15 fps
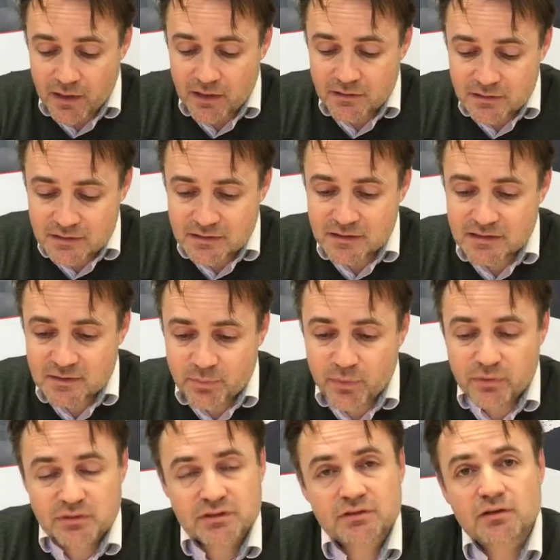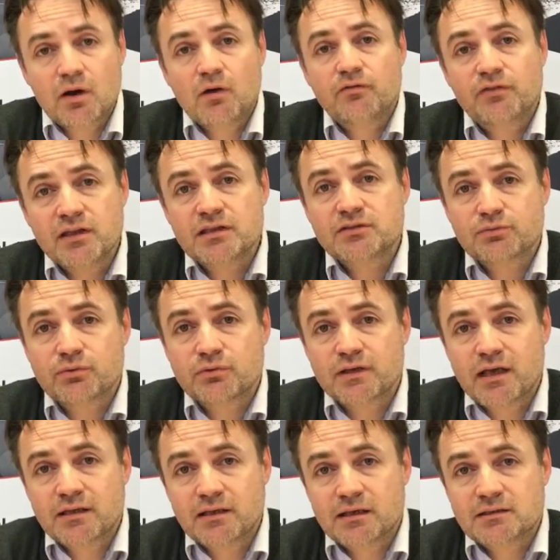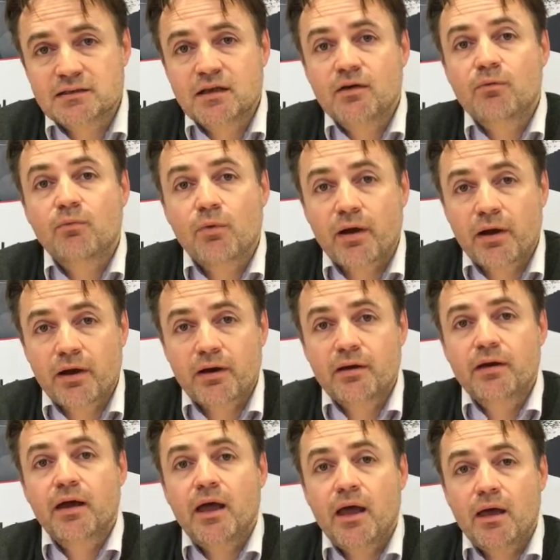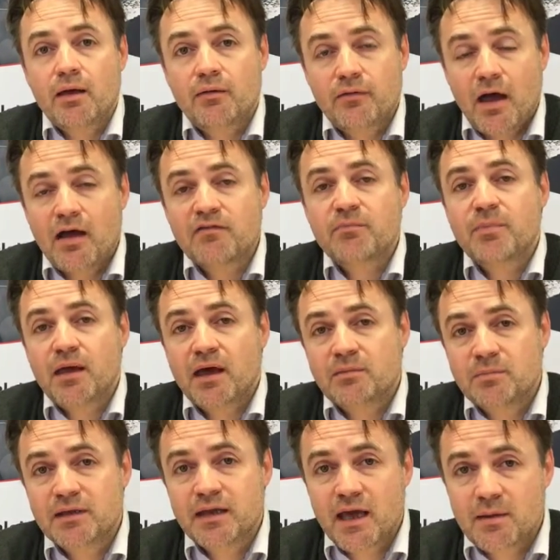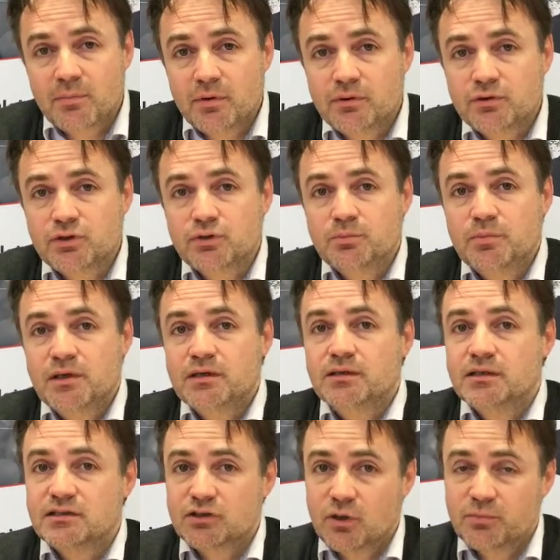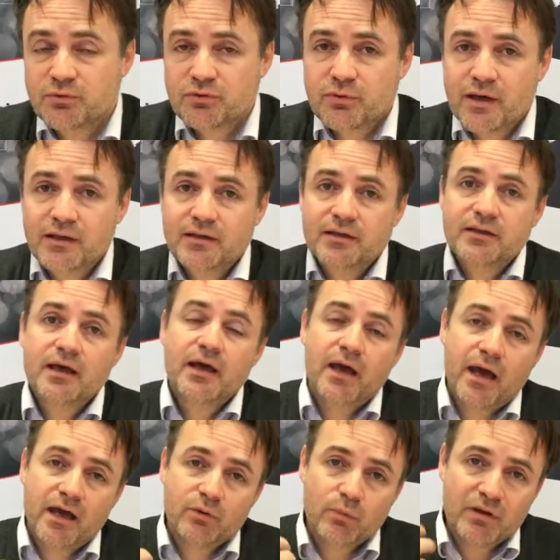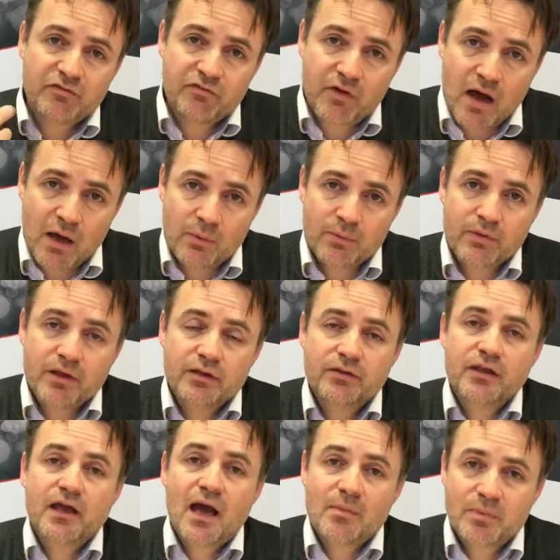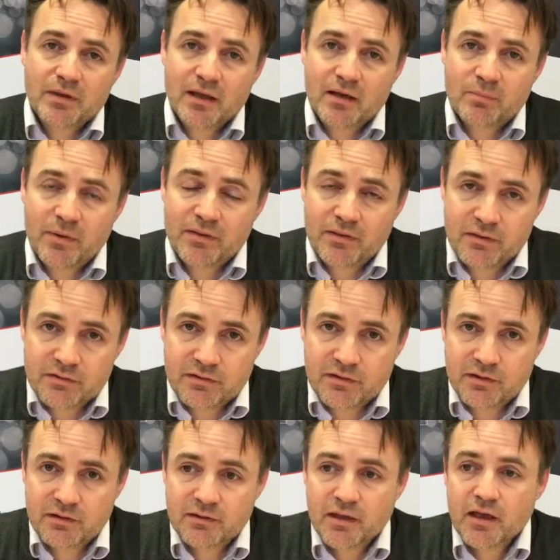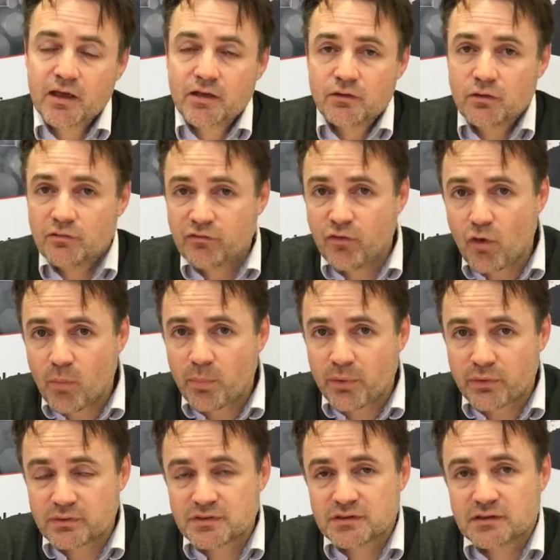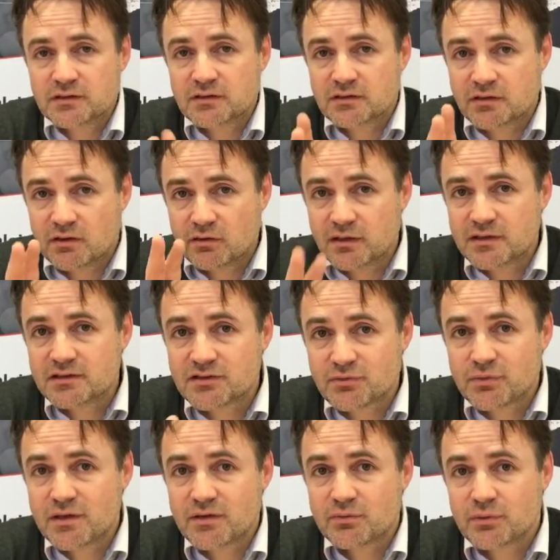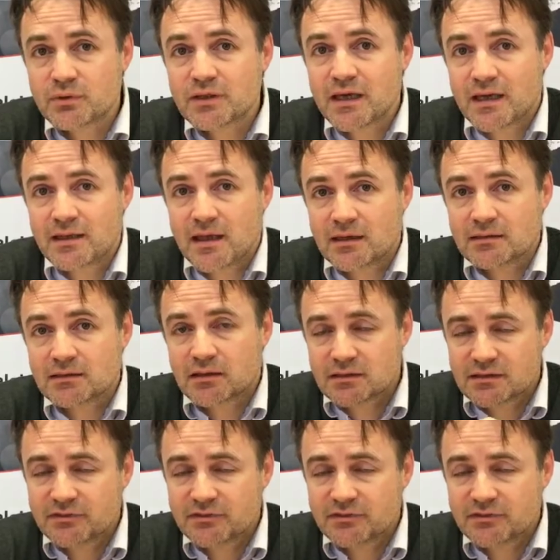96% of these root canals were had been able to be desobturated, and we found the apical patency. The 4%, it's only five root canals